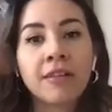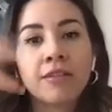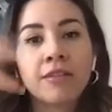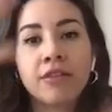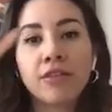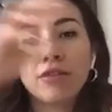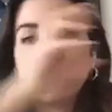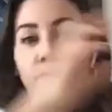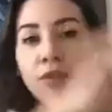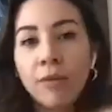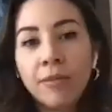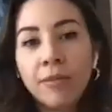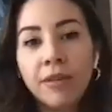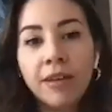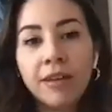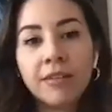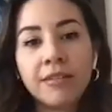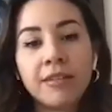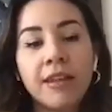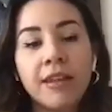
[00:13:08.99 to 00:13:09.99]
So you swap
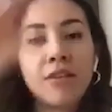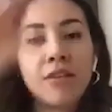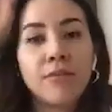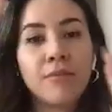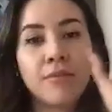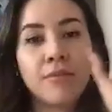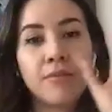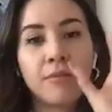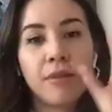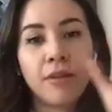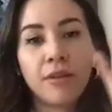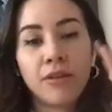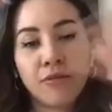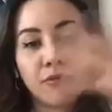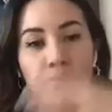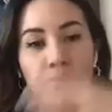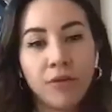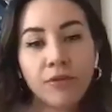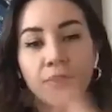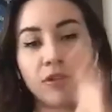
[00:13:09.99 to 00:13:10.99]
this and you
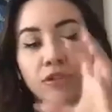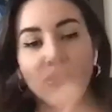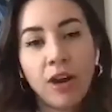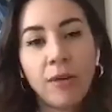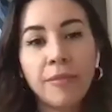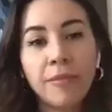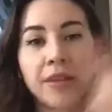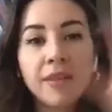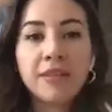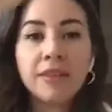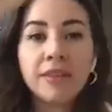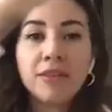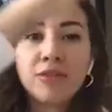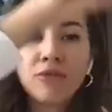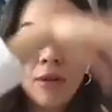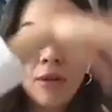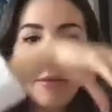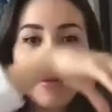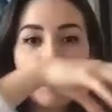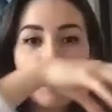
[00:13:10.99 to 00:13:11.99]
drop this and you
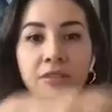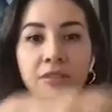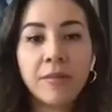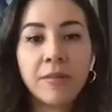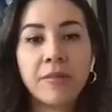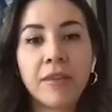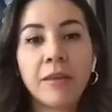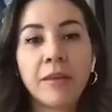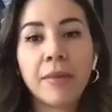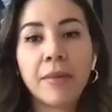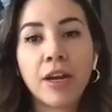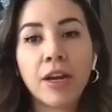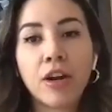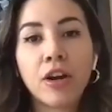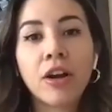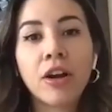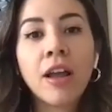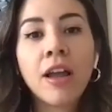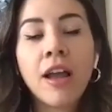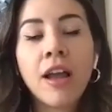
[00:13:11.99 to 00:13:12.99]
swap it for something
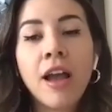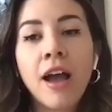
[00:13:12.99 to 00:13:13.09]
bigger.